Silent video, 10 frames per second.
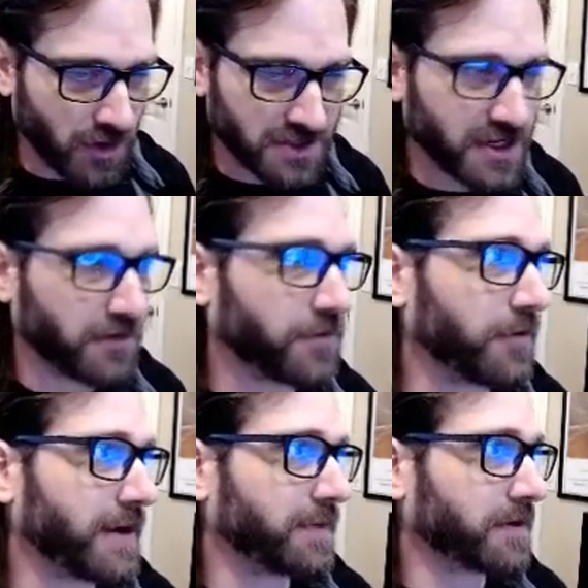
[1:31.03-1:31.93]
Watch out for
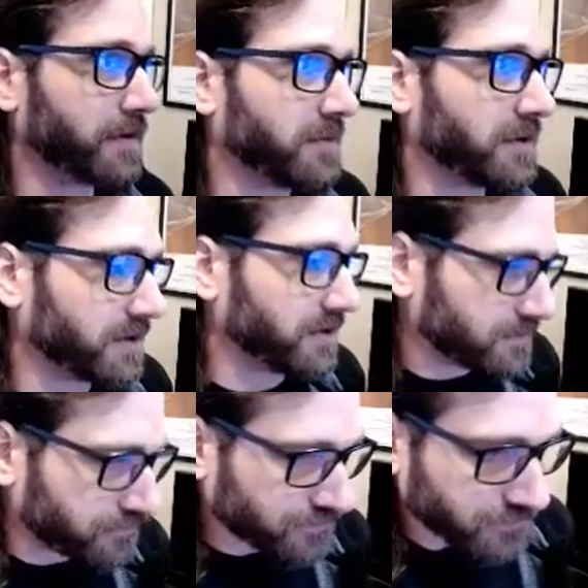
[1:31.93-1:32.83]
rampant criminals.
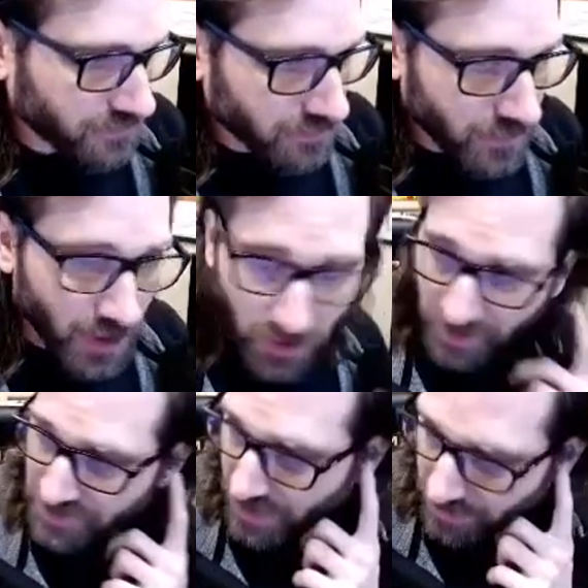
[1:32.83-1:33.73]
Oh,
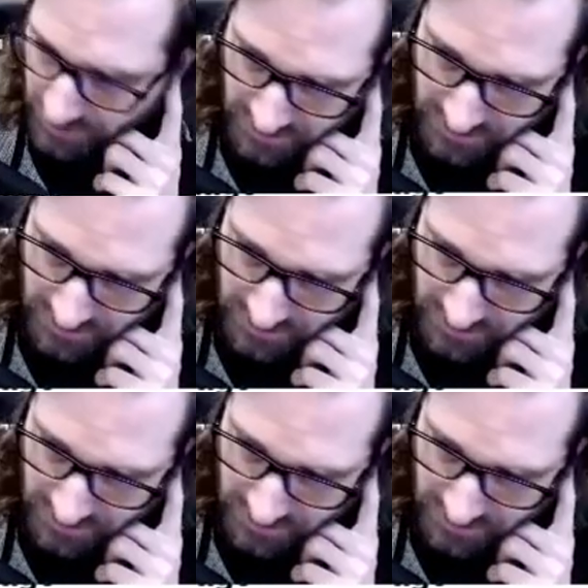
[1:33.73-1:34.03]
I'm sorry.